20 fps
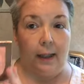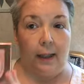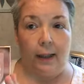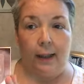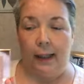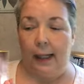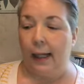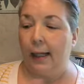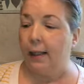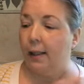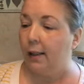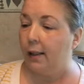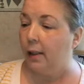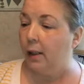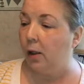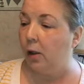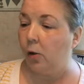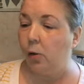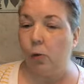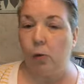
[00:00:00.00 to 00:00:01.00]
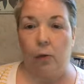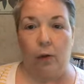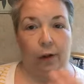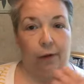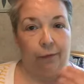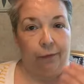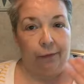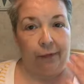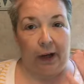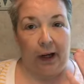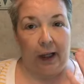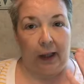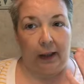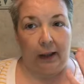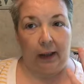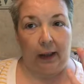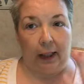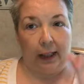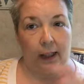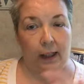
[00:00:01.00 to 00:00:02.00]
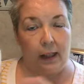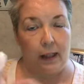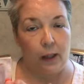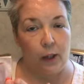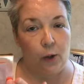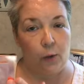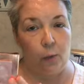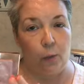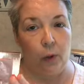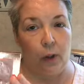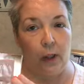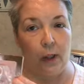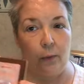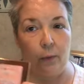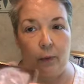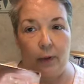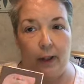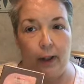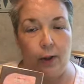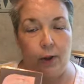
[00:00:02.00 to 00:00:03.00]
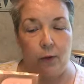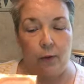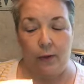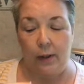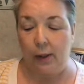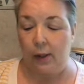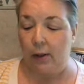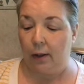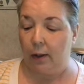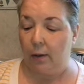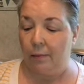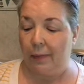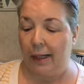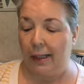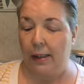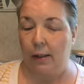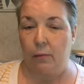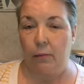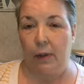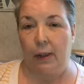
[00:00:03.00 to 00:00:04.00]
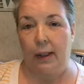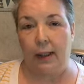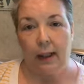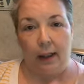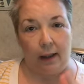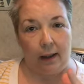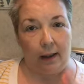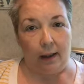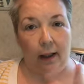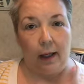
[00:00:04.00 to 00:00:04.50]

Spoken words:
yet. So if I like this one when I do this on a Mask Monday,